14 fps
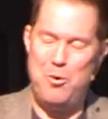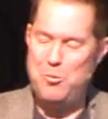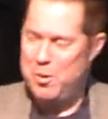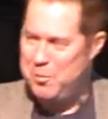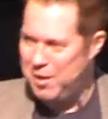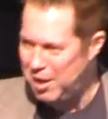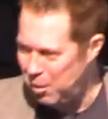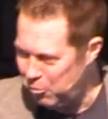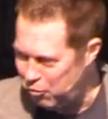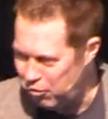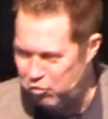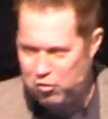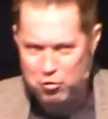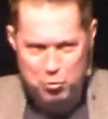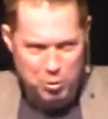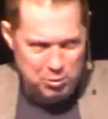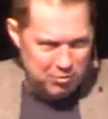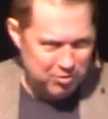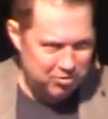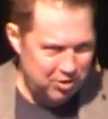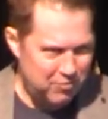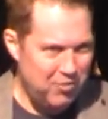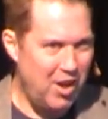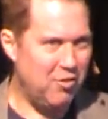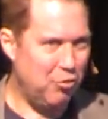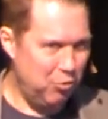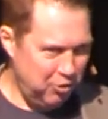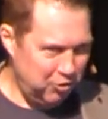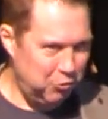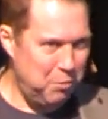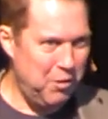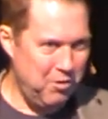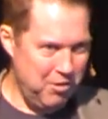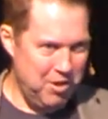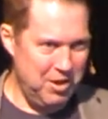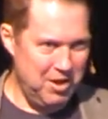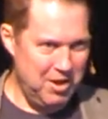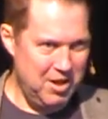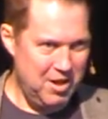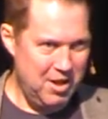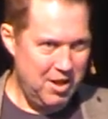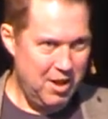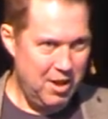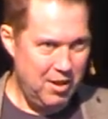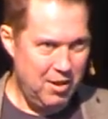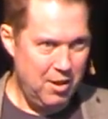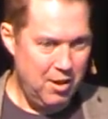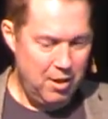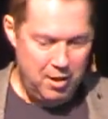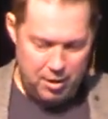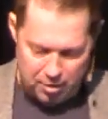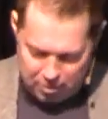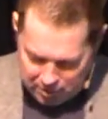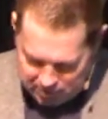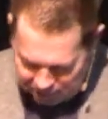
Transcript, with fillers: when we become Christians, we receive God's Holy Spirit. And then